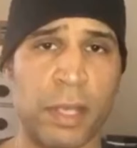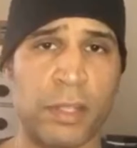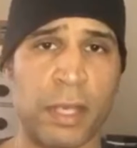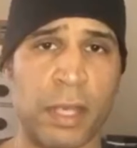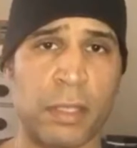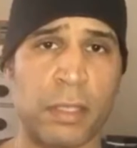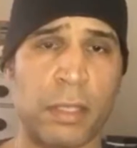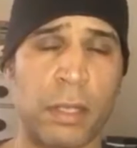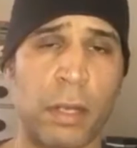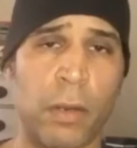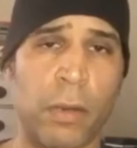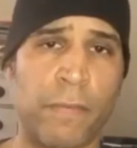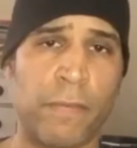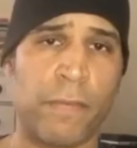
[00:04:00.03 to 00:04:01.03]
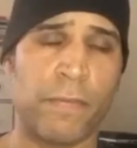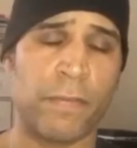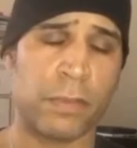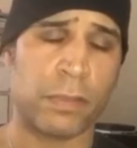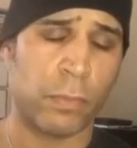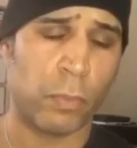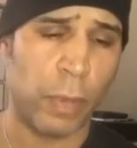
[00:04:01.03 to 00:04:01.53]
as, if
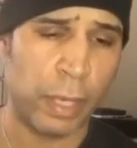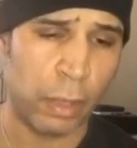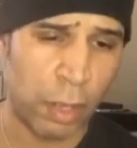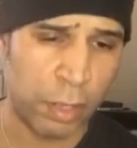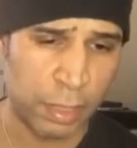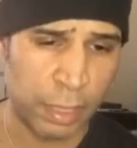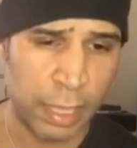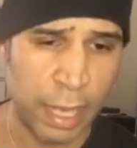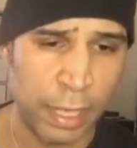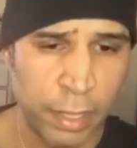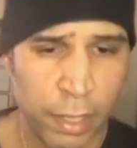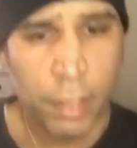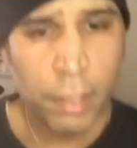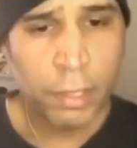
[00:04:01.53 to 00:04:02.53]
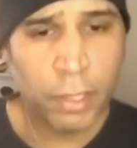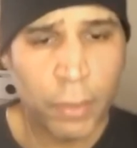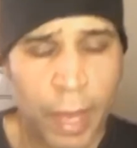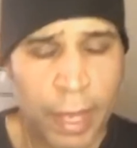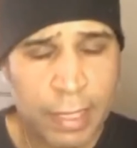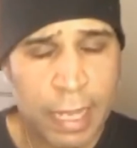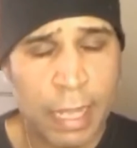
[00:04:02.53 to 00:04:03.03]
it's weight loss again, you
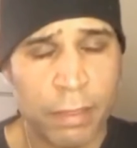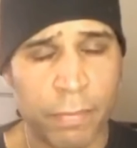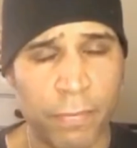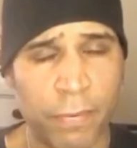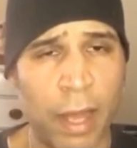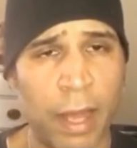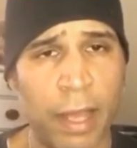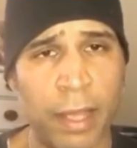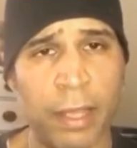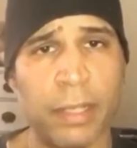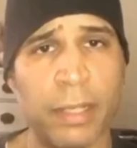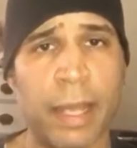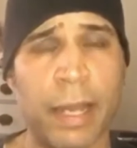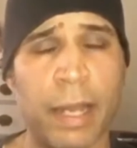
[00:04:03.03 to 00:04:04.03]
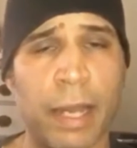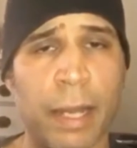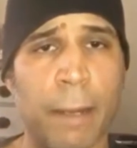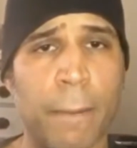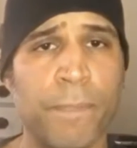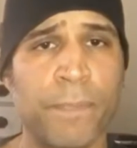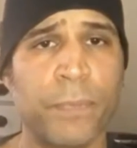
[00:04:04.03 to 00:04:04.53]
identify
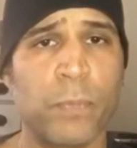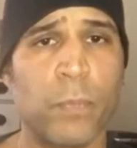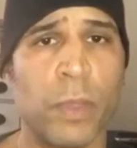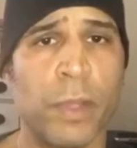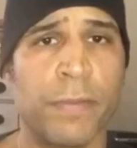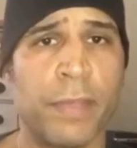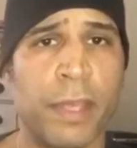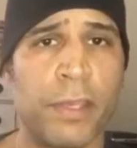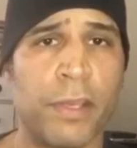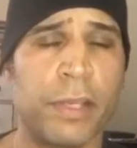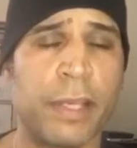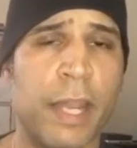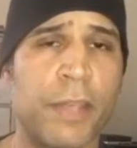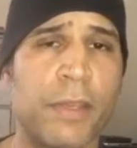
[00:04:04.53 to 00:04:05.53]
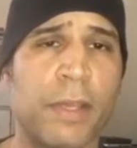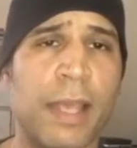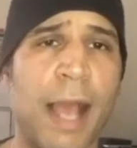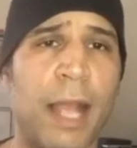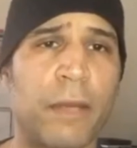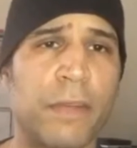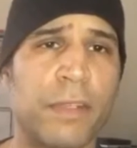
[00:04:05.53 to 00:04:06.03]
that you're getting your
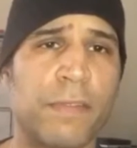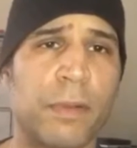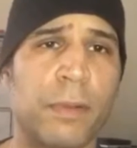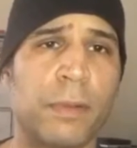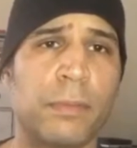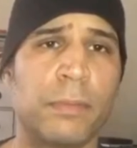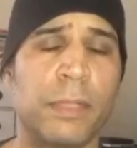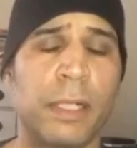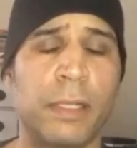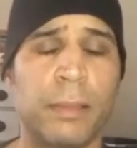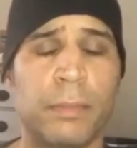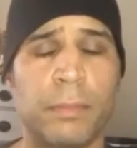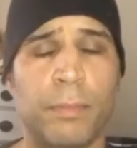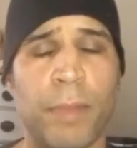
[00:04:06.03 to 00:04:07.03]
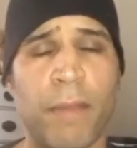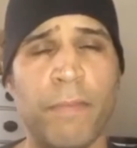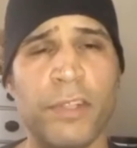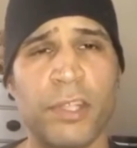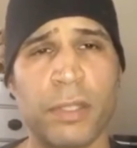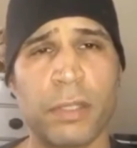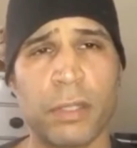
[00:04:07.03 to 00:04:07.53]
calories from
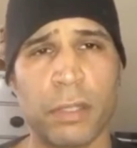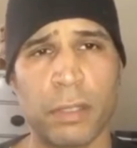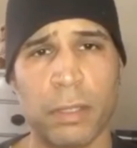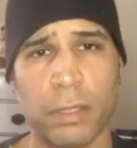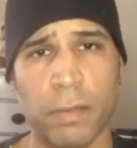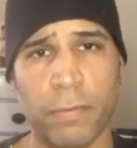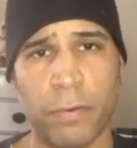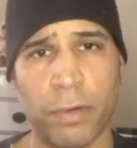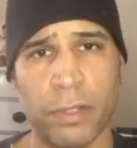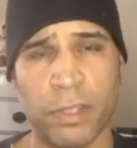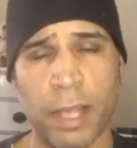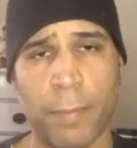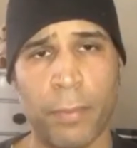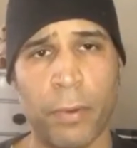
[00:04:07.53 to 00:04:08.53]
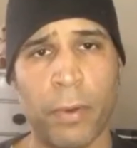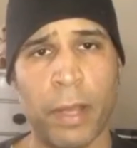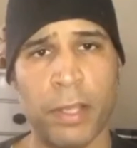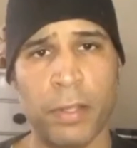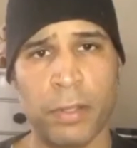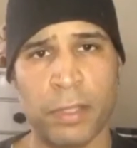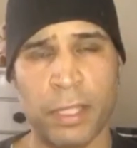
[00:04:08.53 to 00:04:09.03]
beverages. So for example, I
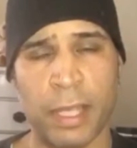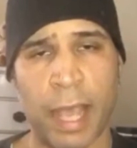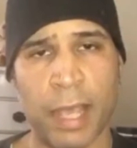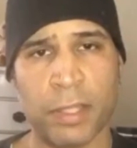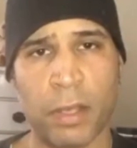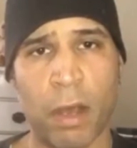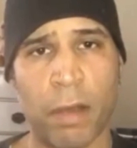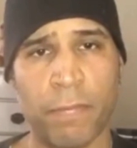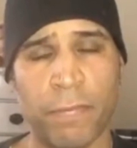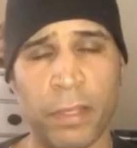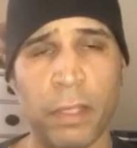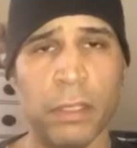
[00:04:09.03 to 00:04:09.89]
use the iced coffee